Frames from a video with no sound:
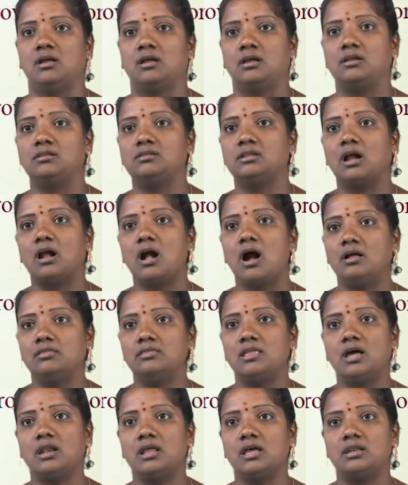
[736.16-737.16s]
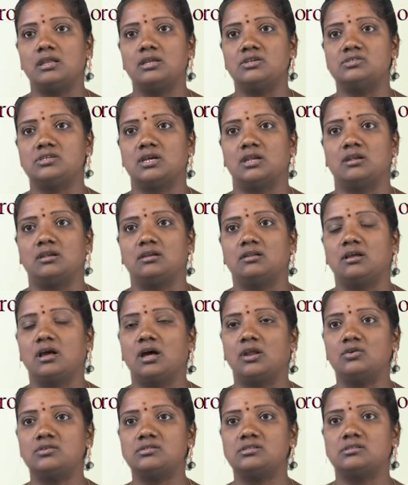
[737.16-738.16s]
In the Gandhara region,
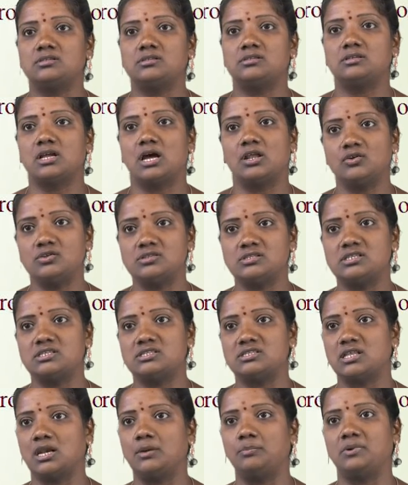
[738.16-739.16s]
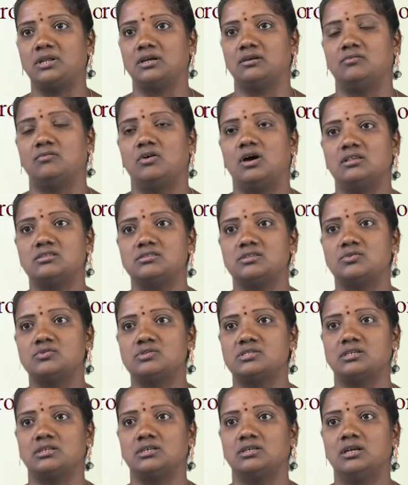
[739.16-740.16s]
Kharoshthi script was
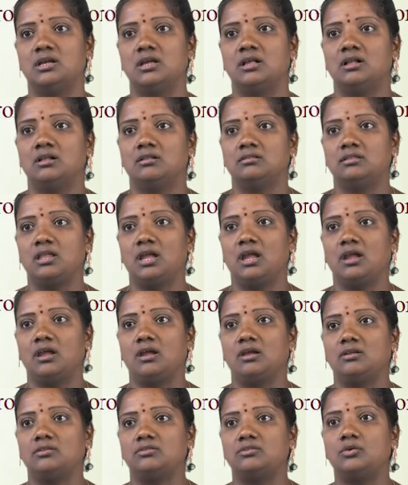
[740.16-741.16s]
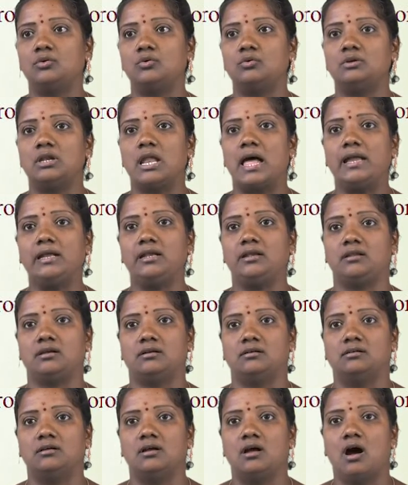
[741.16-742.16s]
used. They threw light
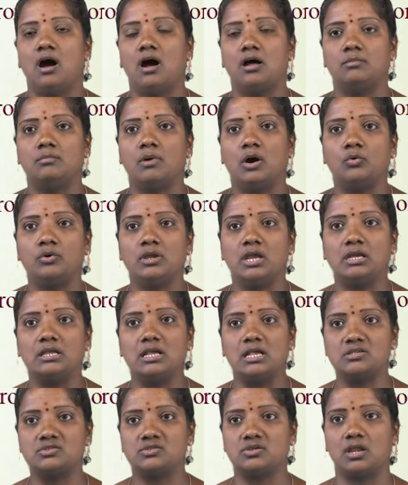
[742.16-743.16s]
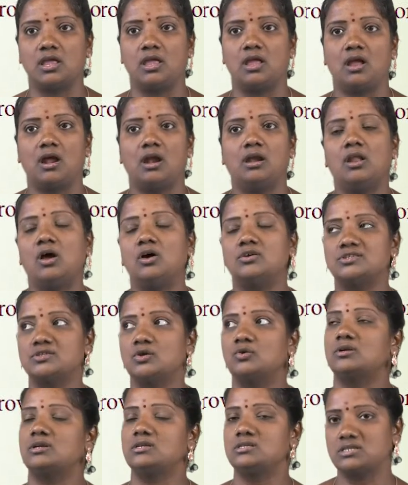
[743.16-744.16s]
on Mauryan history and
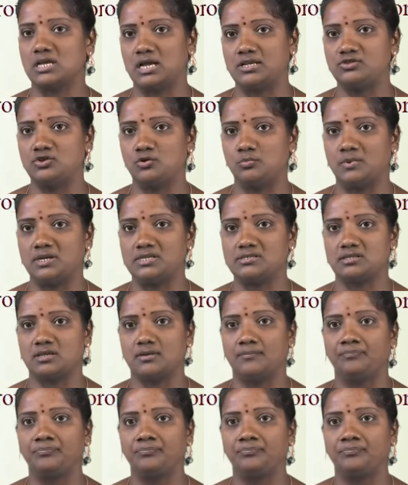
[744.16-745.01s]
Asokan's achievements.